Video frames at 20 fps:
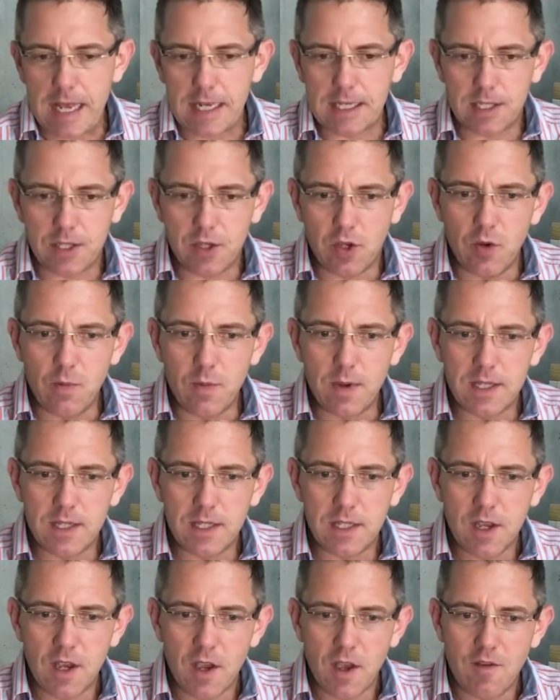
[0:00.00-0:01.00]
as
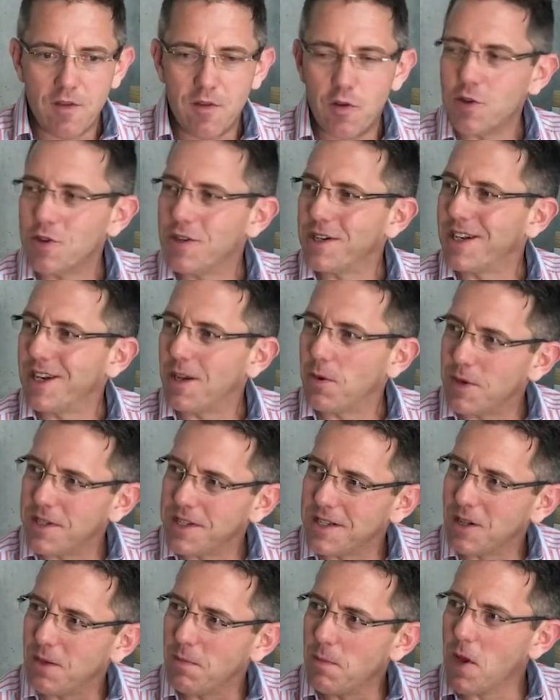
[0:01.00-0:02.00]
humans, fortunately,
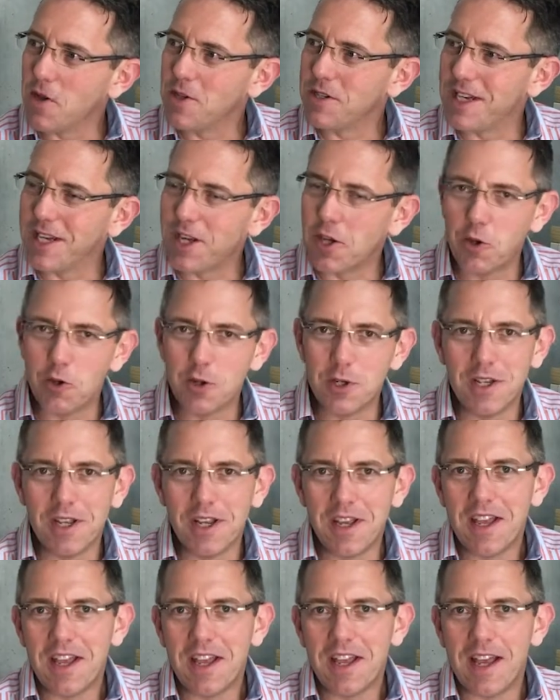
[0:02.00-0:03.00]
we're still mostly good.